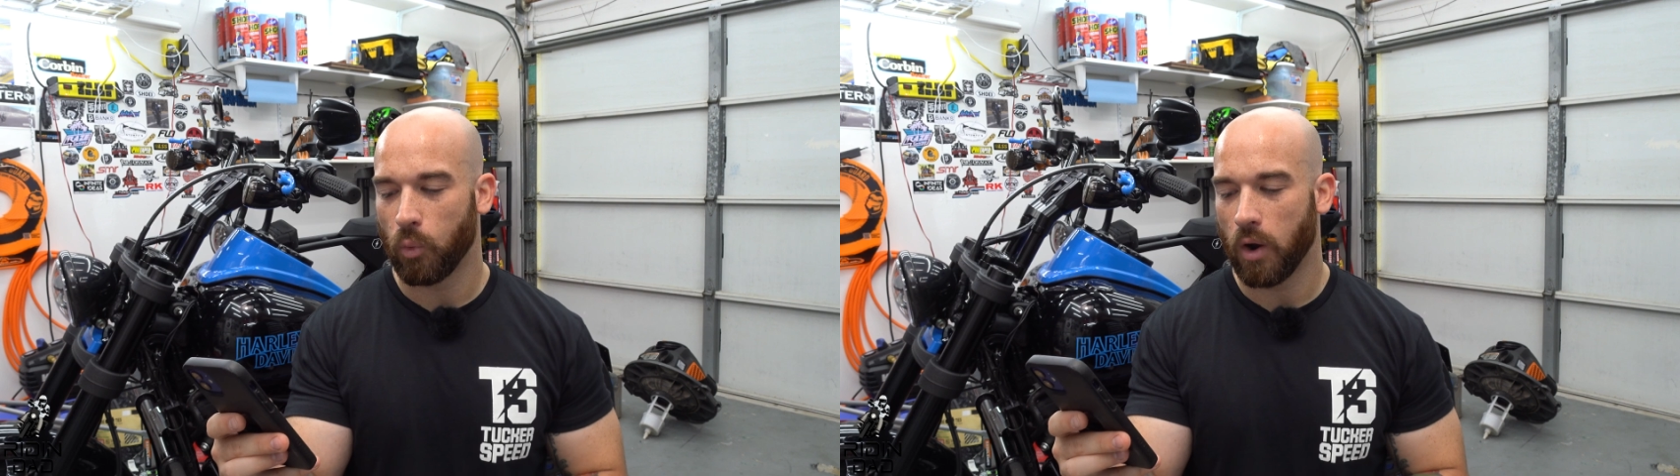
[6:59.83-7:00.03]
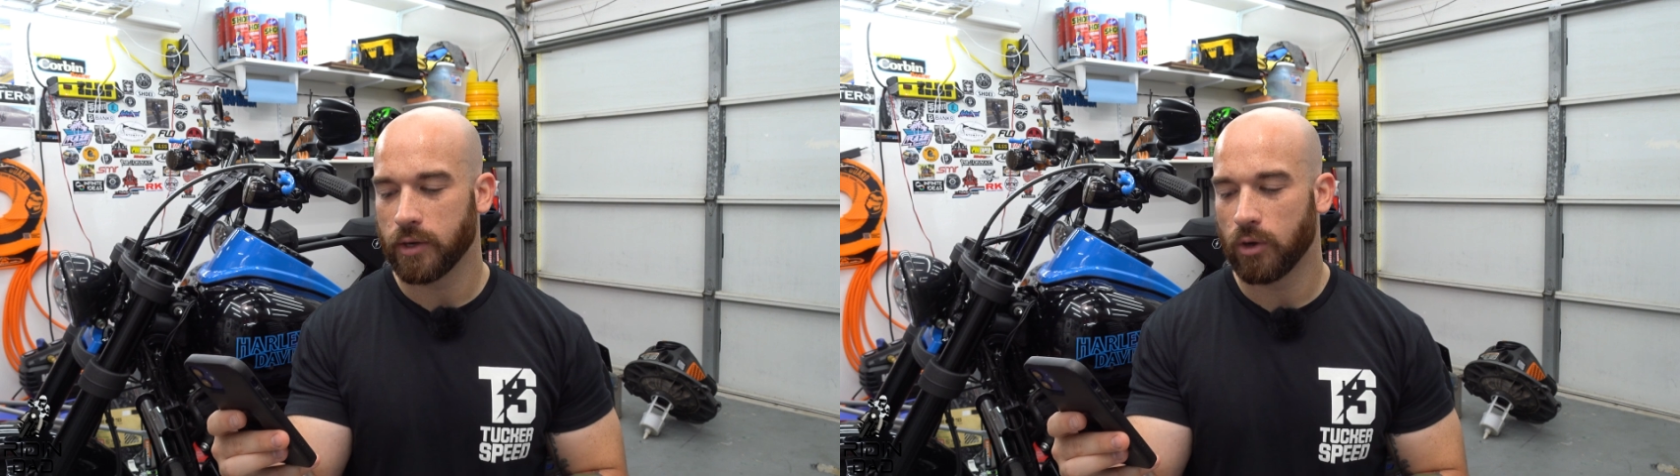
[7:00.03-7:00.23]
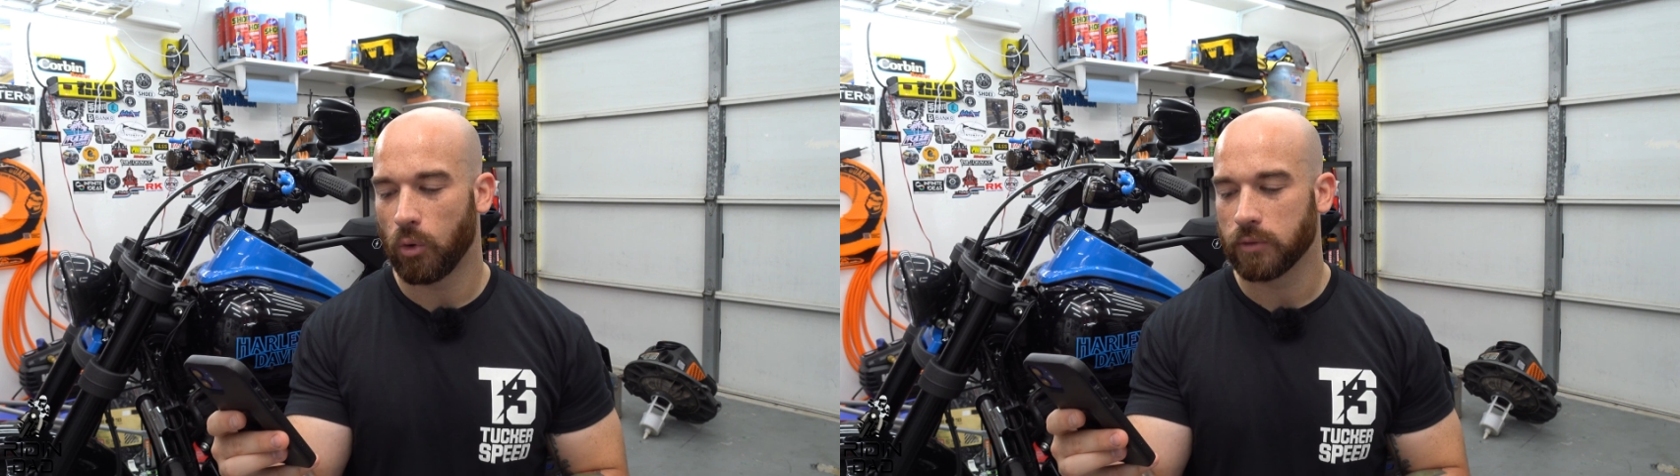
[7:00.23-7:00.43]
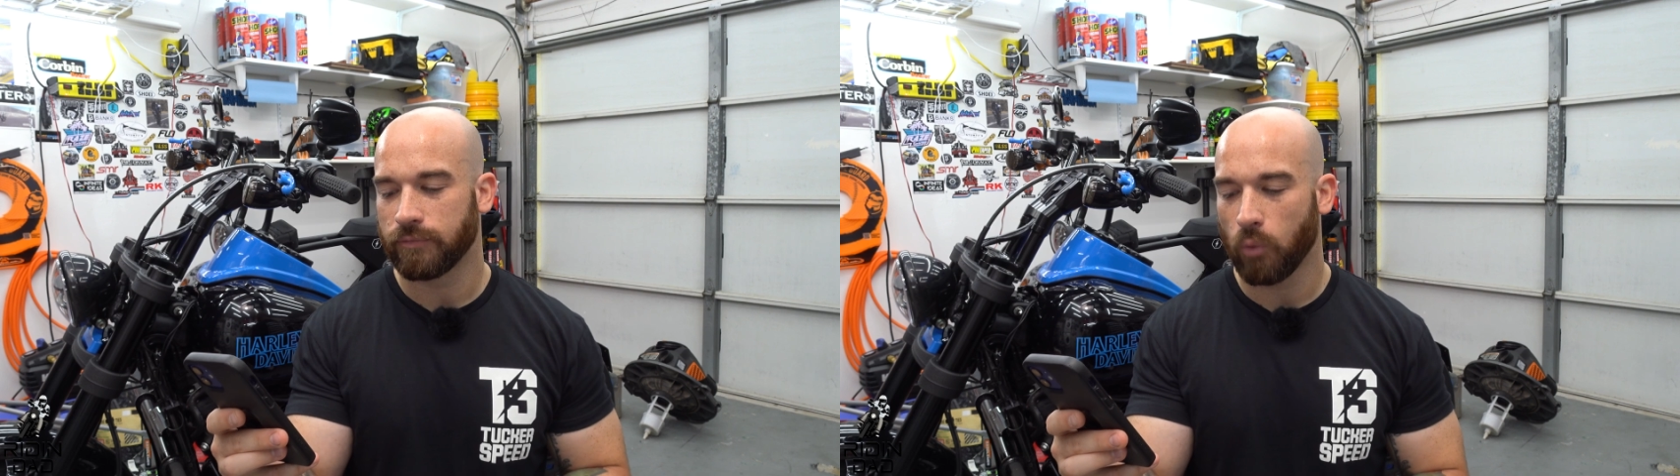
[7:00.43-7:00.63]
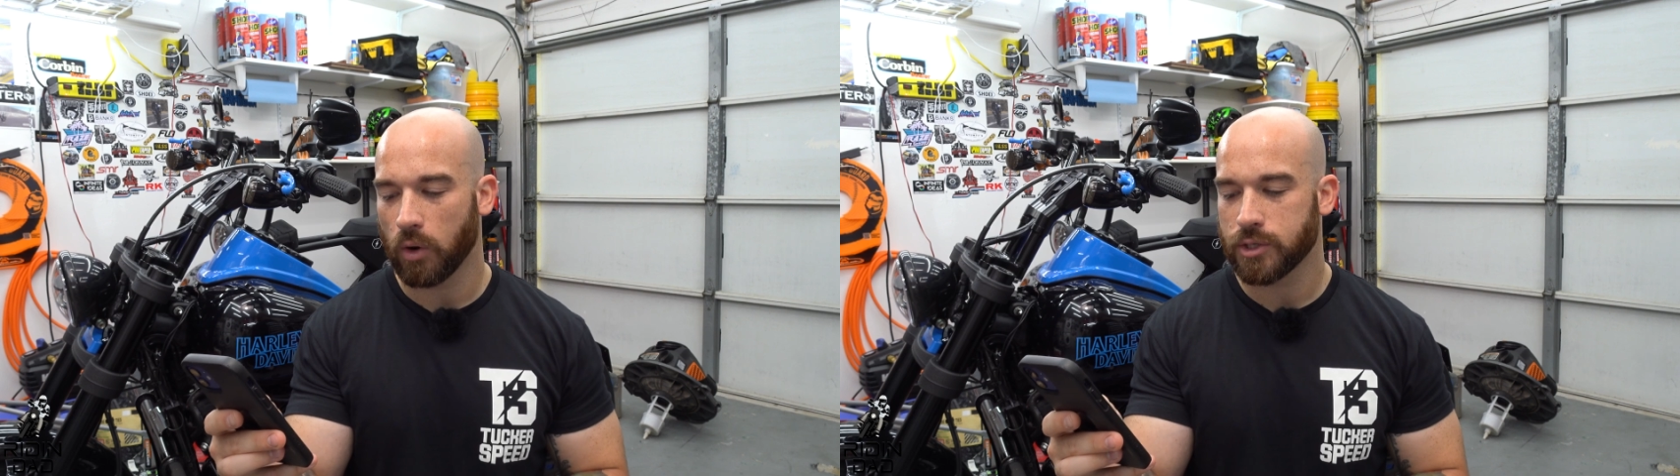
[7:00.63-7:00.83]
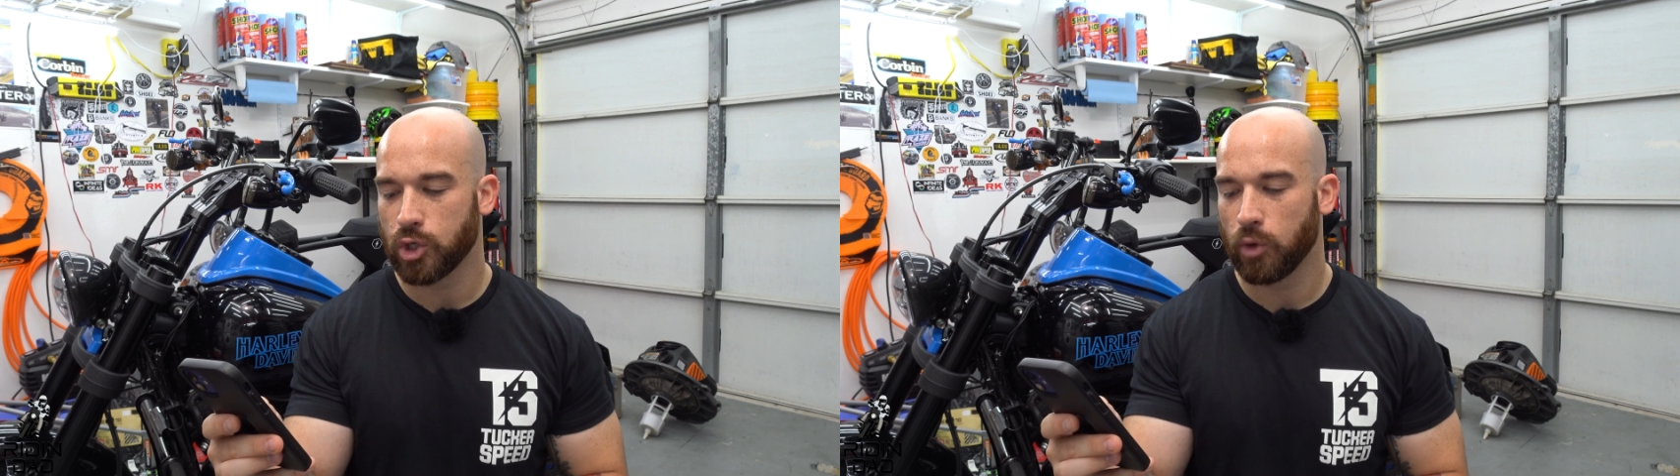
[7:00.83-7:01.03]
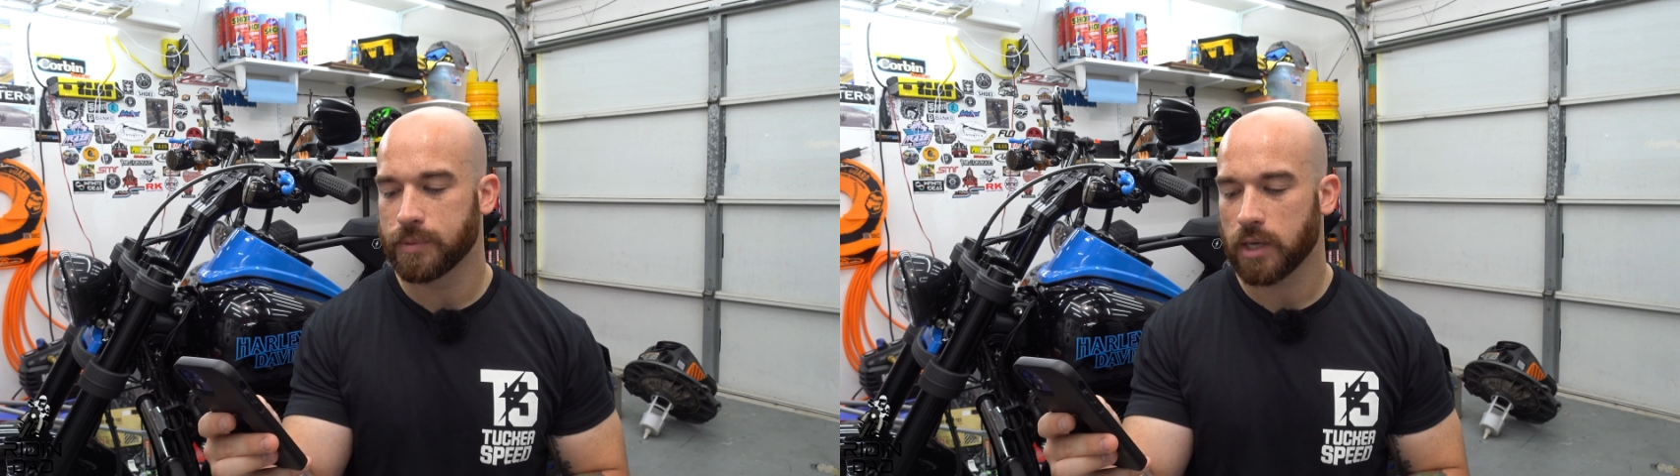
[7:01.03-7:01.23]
1 gold fork tubes,